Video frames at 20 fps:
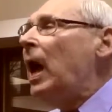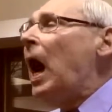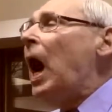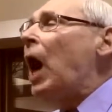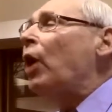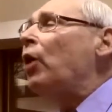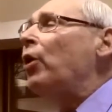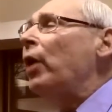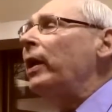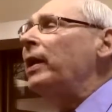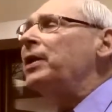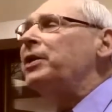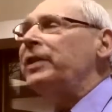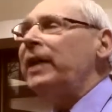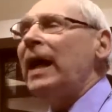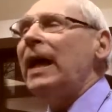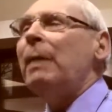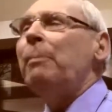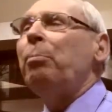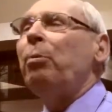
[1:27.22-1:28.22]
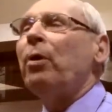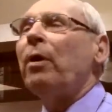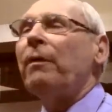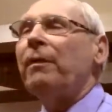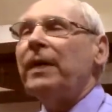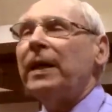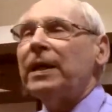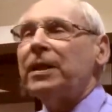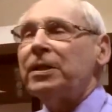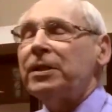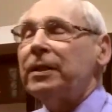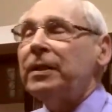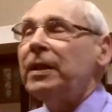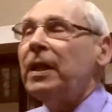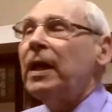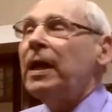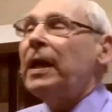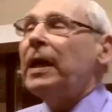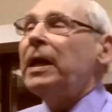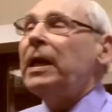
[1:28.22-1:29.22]
A good example of this
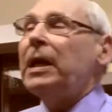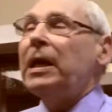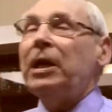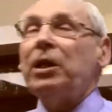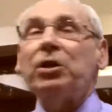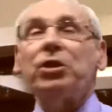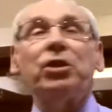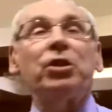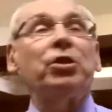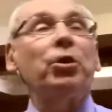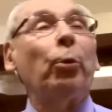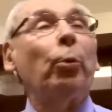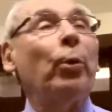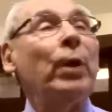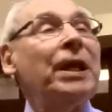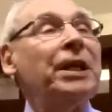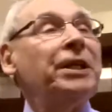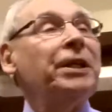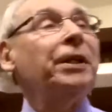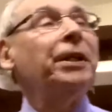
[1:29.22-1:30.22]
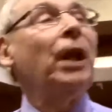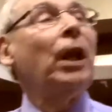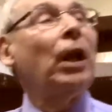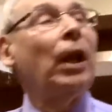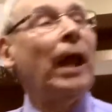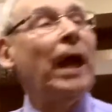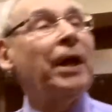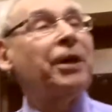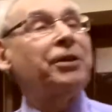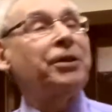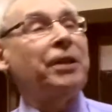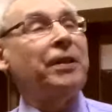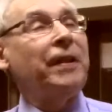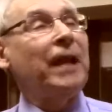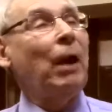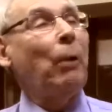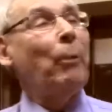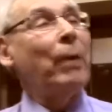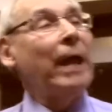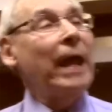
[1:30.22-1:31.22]
is the recent election
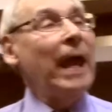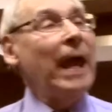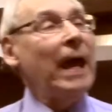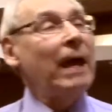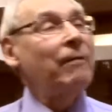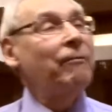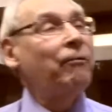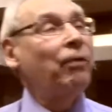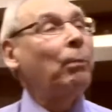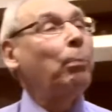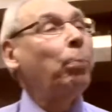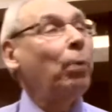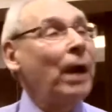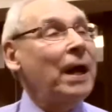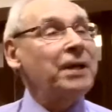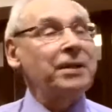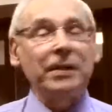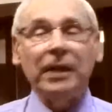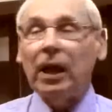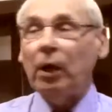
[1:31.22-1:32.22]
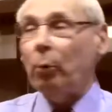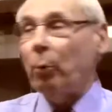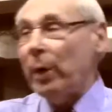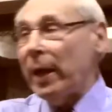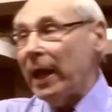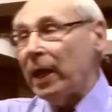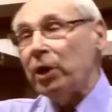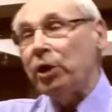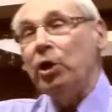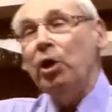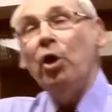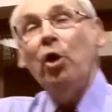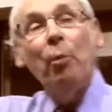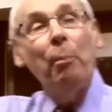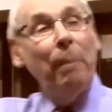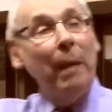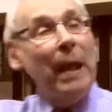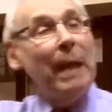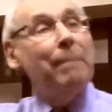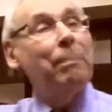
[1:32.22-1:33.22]
that we had for president. We had 2
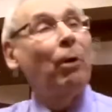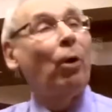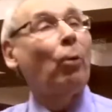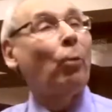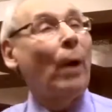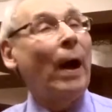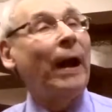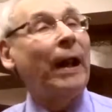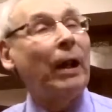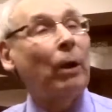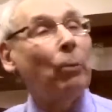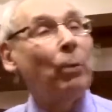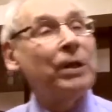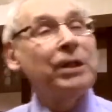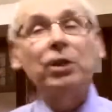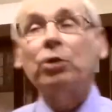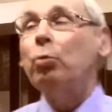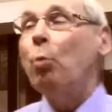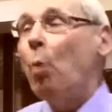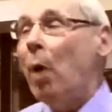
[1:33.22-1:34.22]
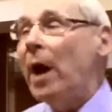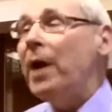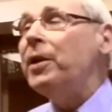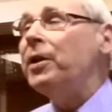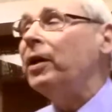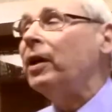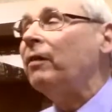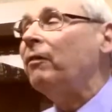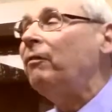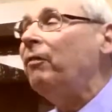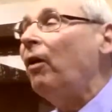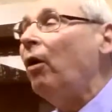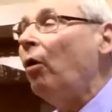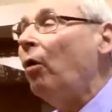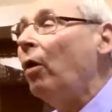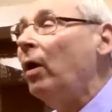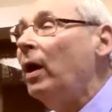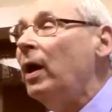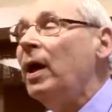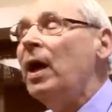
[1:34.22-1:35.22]
people running, which is
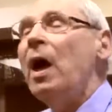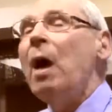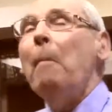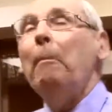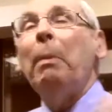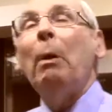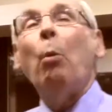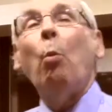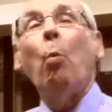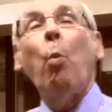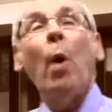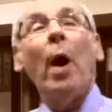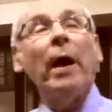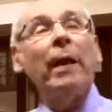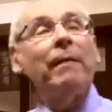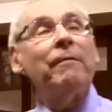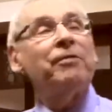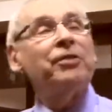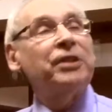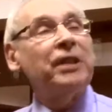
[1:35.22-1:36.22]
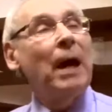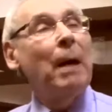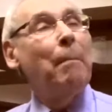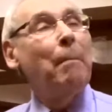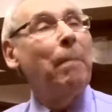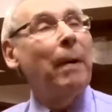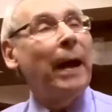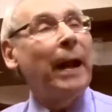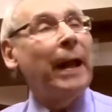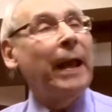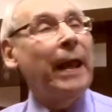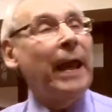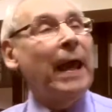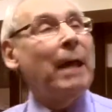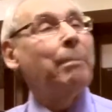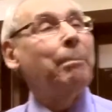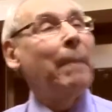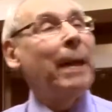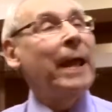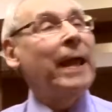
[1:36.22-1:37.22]
wonderful. But what if somebody
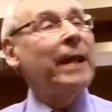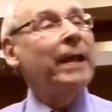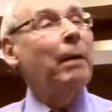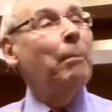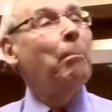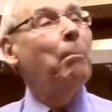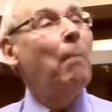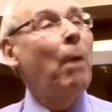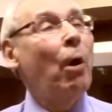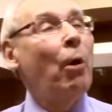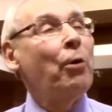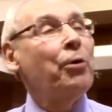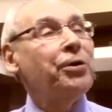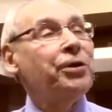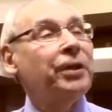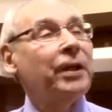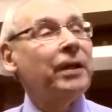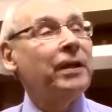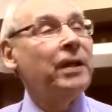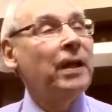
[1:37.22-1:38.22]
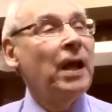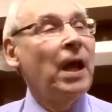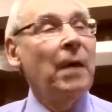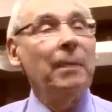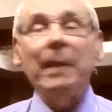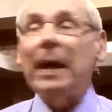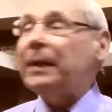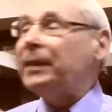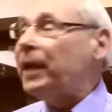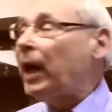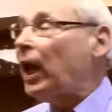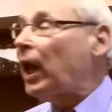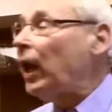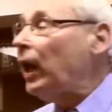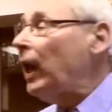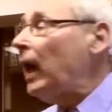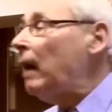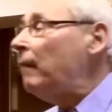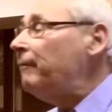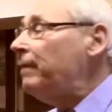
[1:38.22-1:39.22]
had made a motion that the
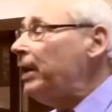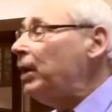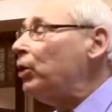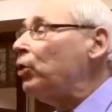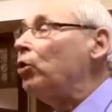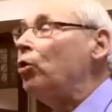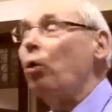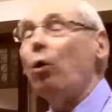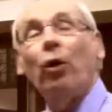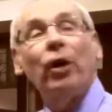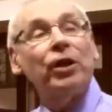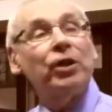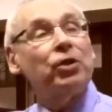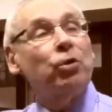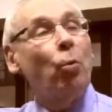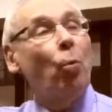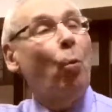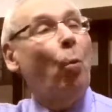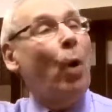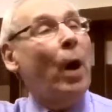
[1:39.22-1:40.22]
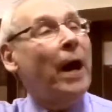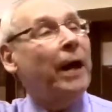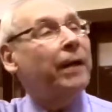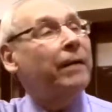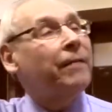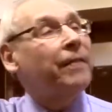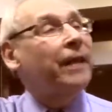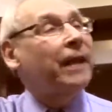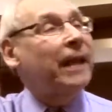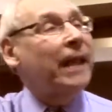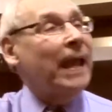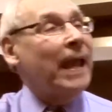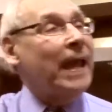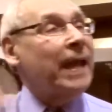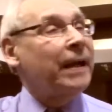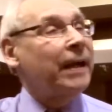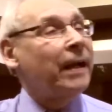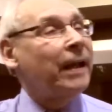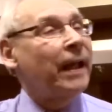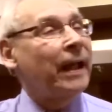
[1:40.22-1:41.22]
club endorsed one of the
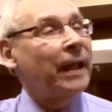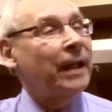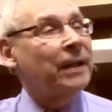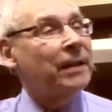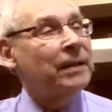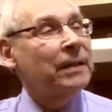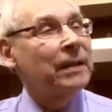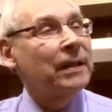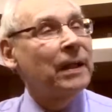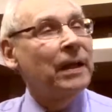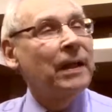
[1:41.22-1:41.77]
candidates?